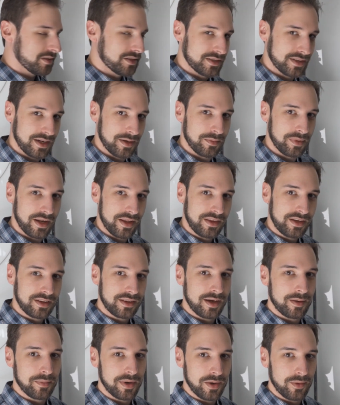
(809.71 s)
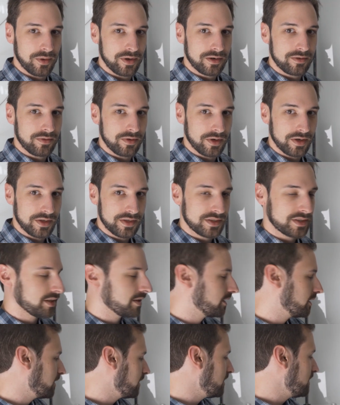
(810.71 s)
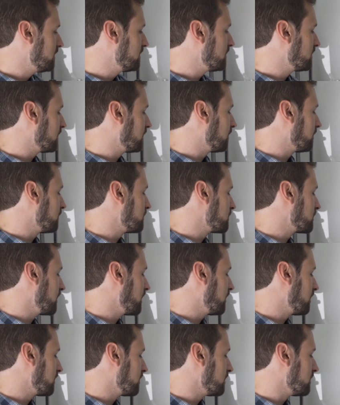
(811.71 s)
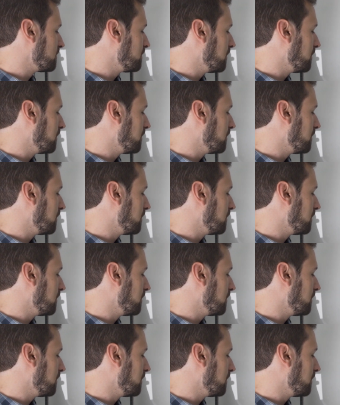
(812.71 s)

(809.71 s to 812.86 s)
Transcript: design, but I think that might work for us. It'll at least straighten out this